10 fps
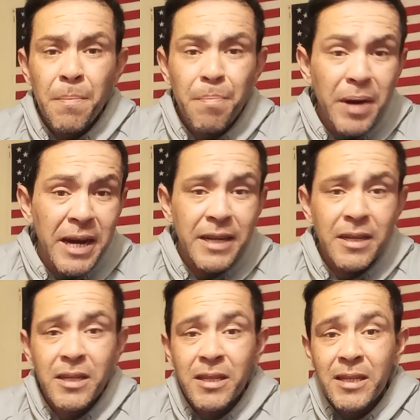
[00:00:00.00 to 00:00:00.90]
But
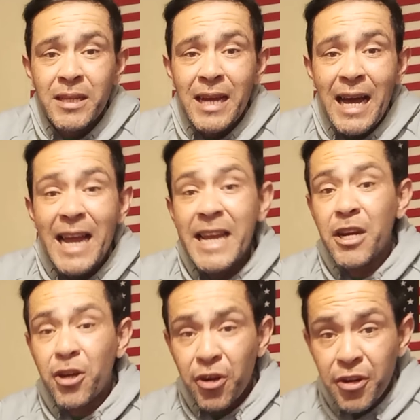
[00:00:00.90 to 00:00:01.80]
I
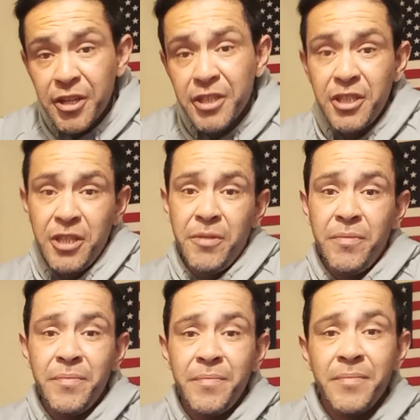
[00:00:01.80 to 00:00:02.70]
encourage you
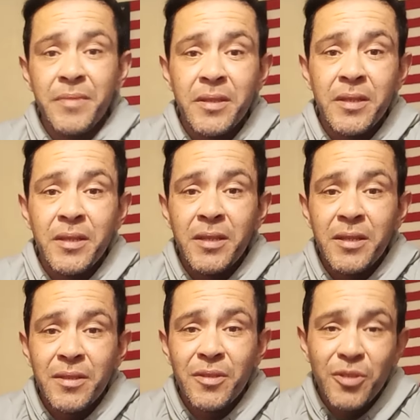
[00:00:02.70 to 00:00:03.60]

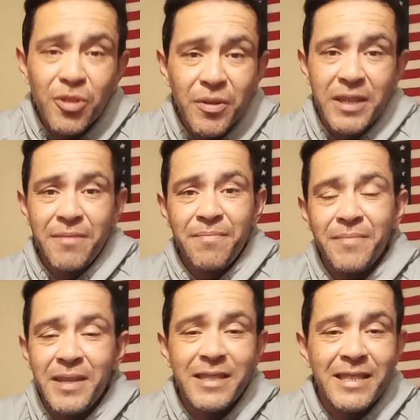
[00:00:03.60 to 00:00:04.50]
to do it.
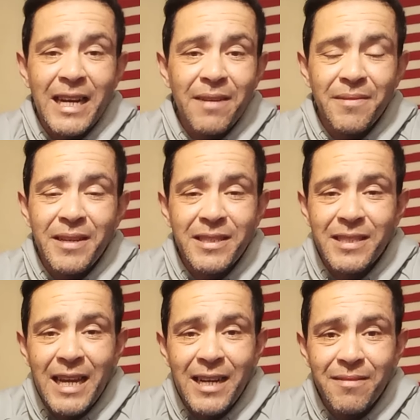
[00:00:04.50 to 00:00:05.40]
It's not it's
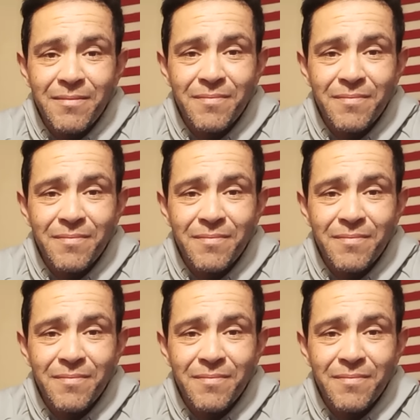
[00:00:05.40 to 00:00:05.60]
not